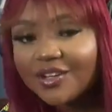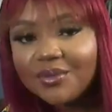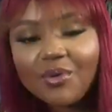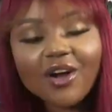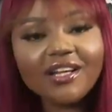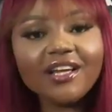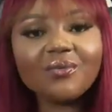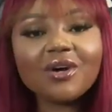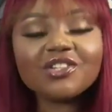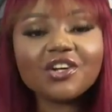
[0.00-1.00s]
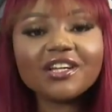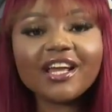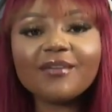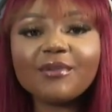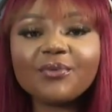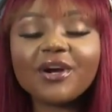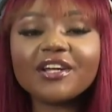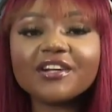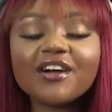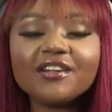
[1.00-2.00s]
Good morning. What's your name and where
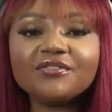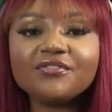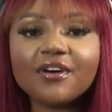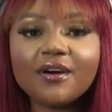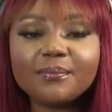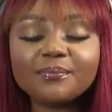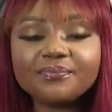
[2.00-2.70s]
are you calling from?